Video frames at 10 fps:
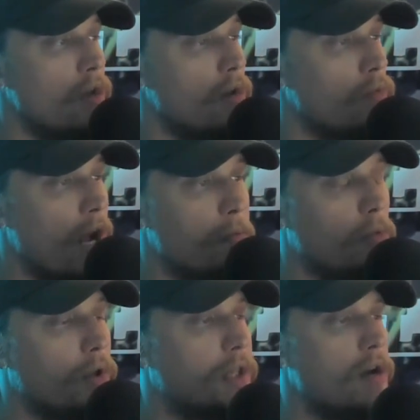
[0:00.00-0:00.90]
Right, but
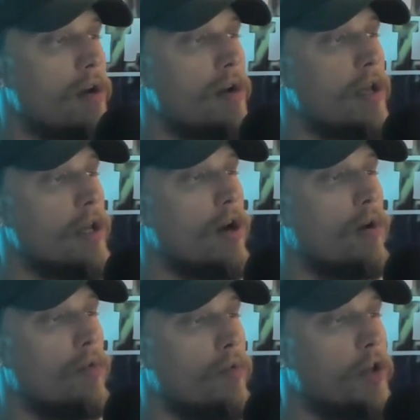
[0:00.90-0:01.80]
what they're,
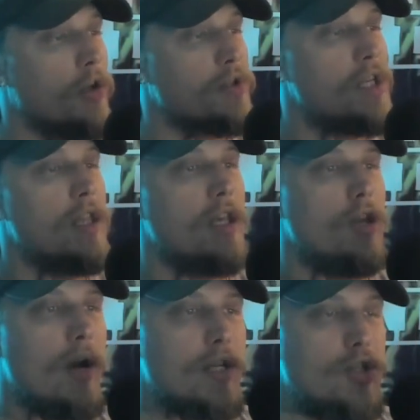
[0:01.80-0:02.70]
you'll see the
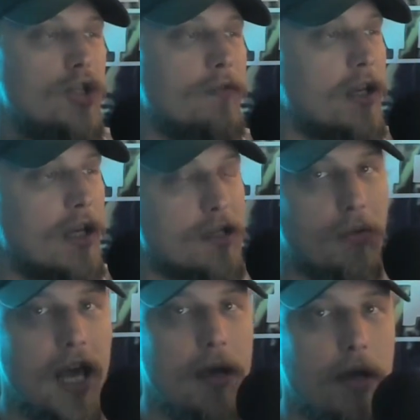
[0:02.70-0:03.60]
U.S. shifting its
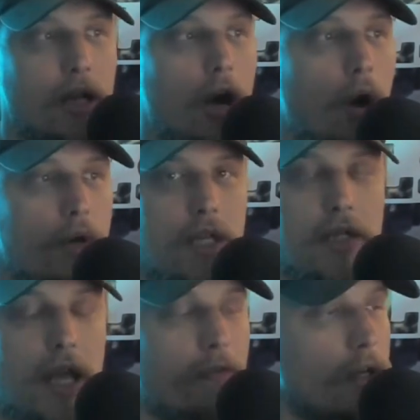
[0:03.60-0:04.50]
blame like it always
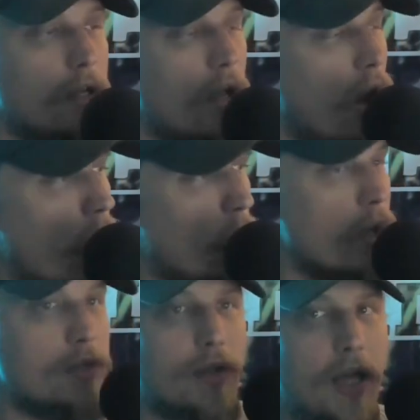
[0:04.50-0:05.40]
does,
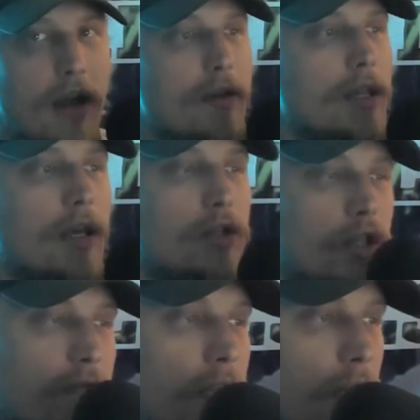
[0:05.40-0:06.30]
always with everything,
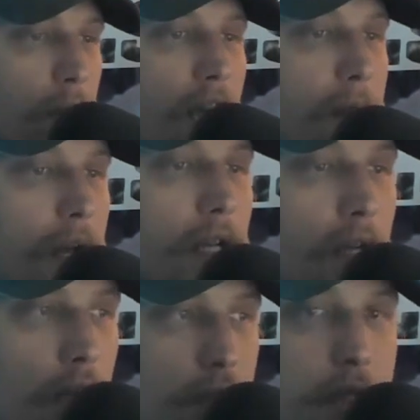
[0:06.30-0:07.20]
shifting the blame onto
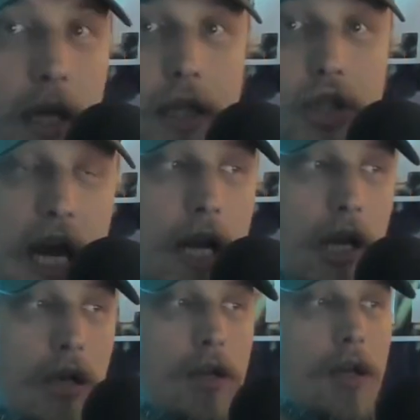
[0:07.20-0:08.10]
countries like China.